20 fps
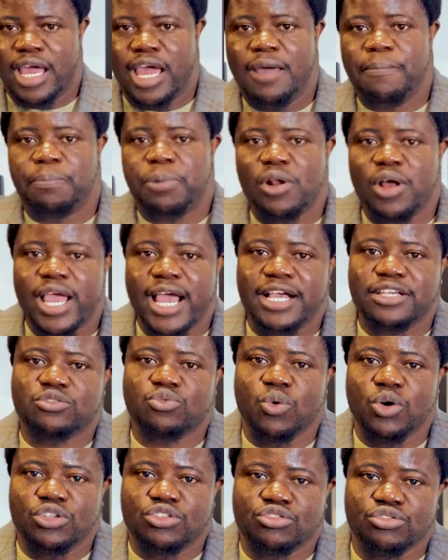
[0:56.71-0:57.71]
Employers
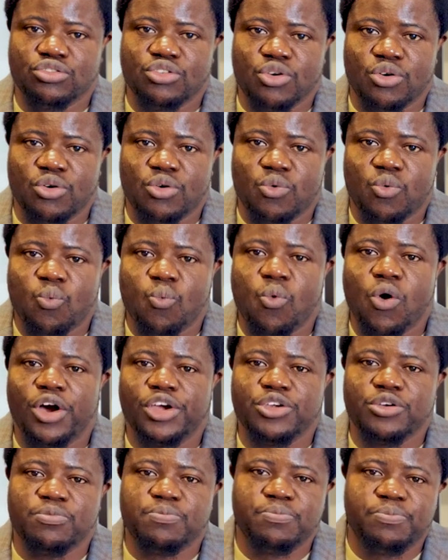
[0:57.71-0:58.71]
want to know
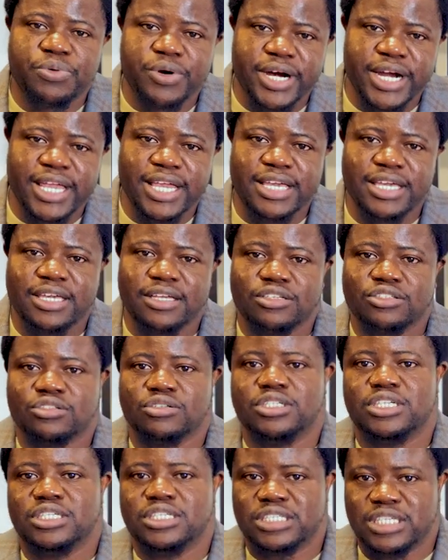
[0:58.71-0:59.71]
what you bring
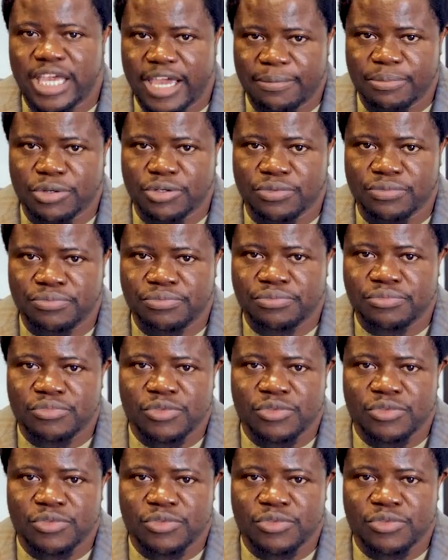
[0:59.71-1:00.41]
to the table.